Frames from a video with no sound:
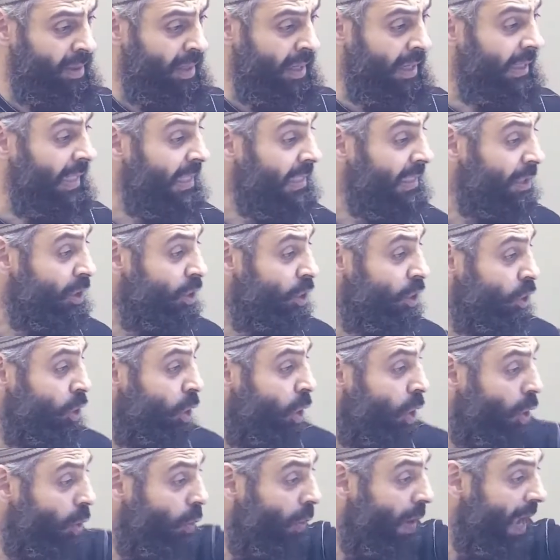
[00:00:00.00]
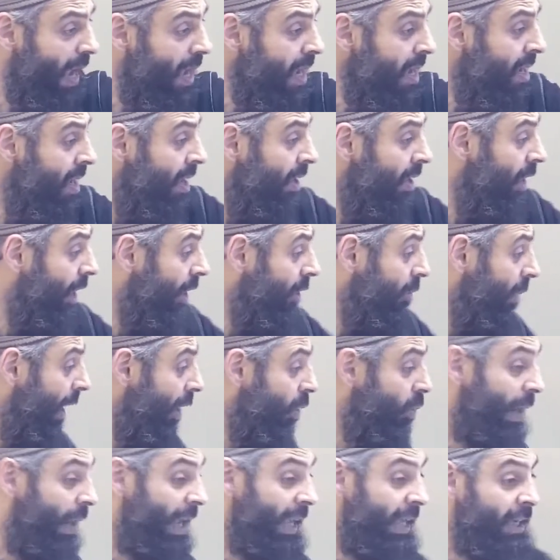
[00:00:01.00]
This is your way, not
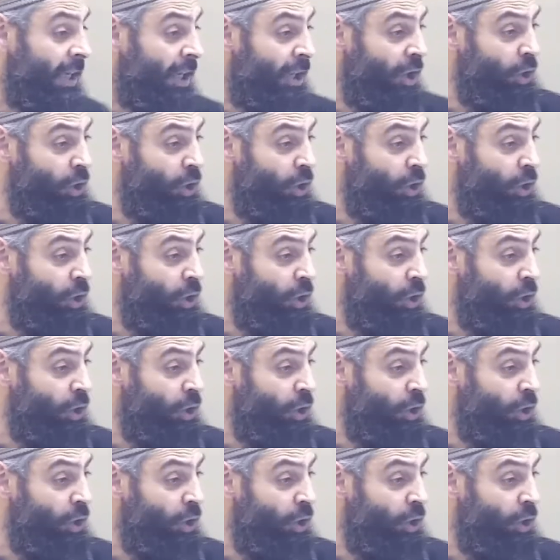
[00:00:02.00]
my way.